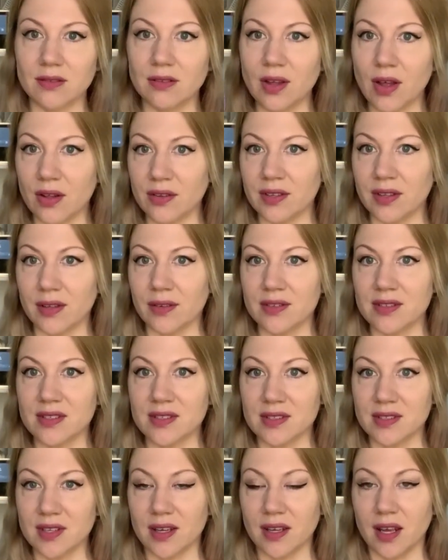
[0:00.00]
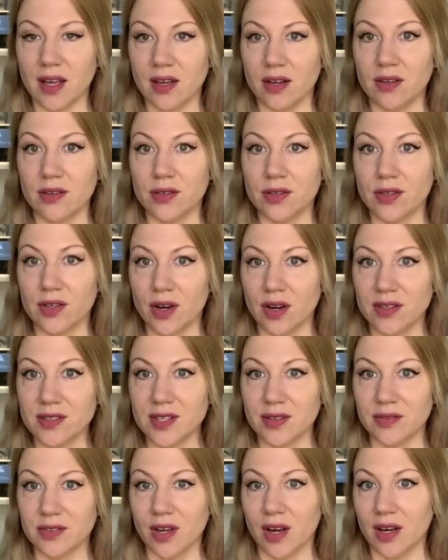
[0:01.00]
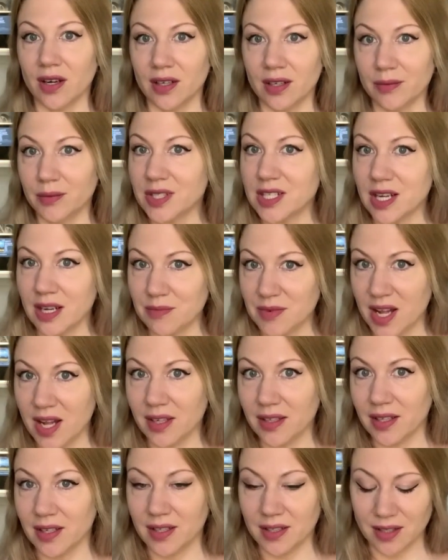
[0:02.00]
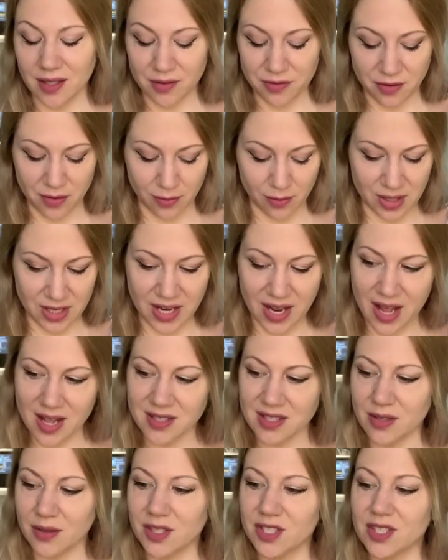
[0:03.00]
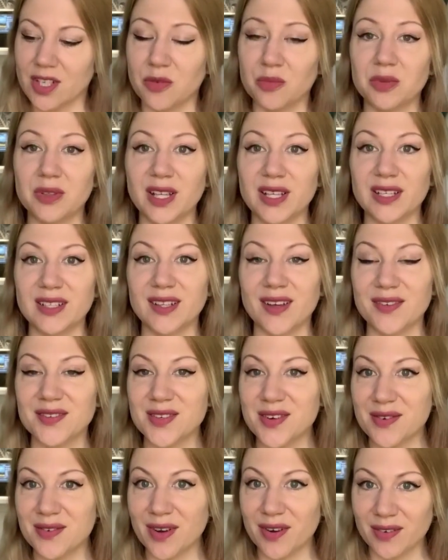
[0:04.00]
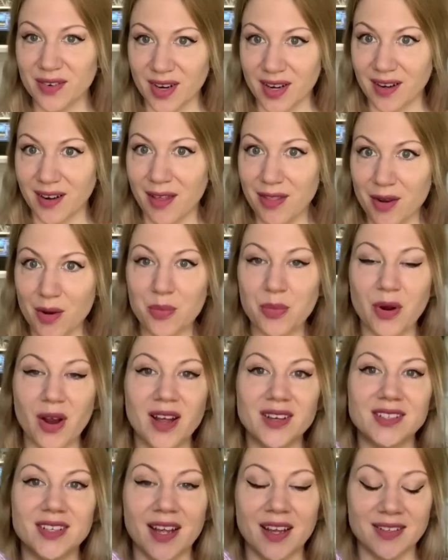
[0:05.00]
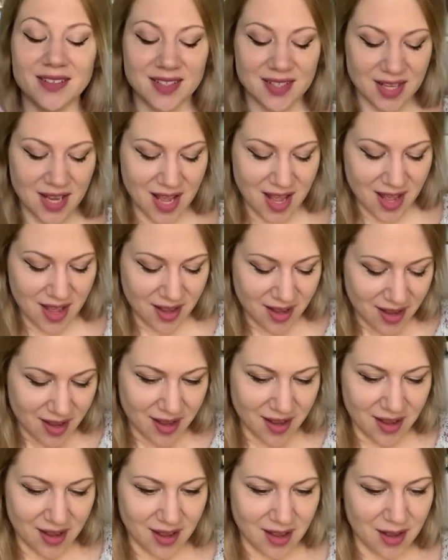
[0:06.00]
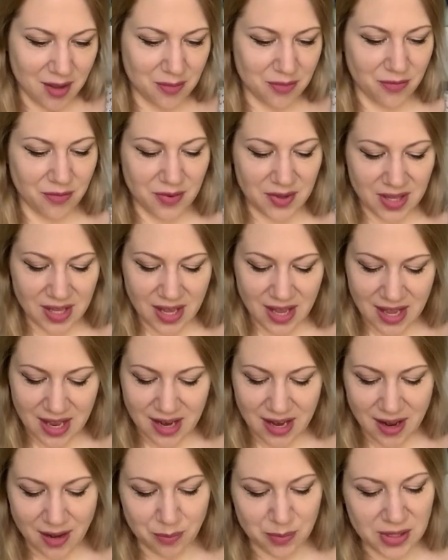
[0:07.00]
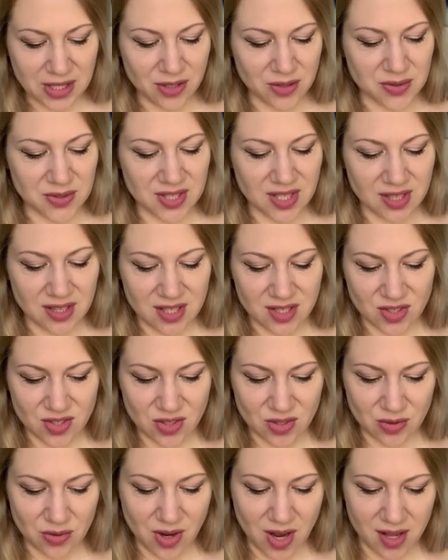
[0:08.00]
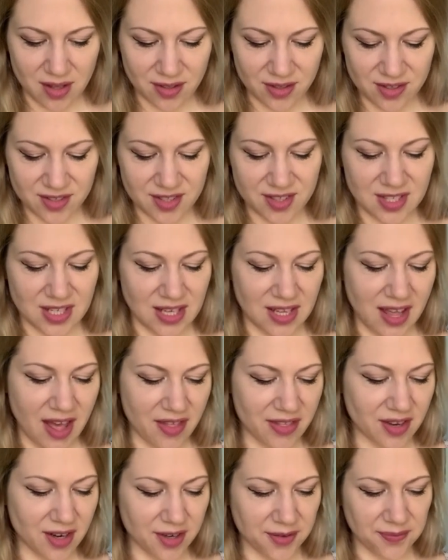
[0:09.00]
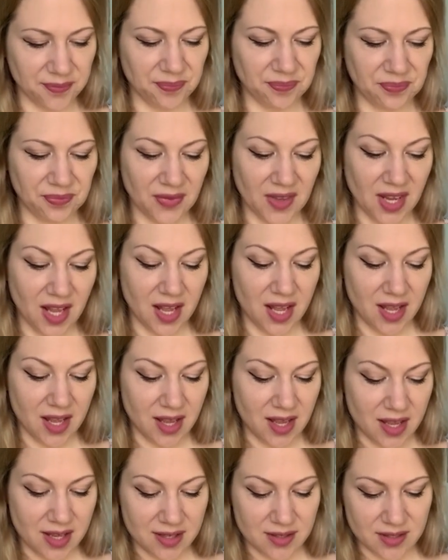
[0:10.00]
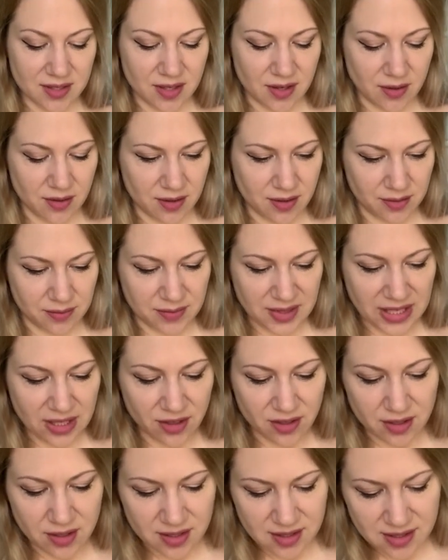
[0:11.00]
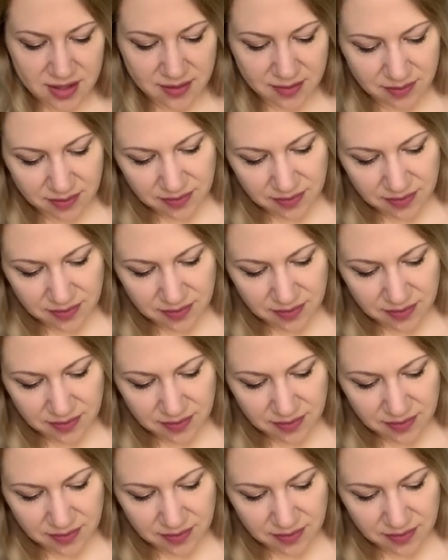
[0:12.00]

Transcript: oh man, this is like 800 yards of yarn, which I'm not going to need for one hat. So I should have plenty left over for another project, and be using these 2 colors together. So, oh my goodness,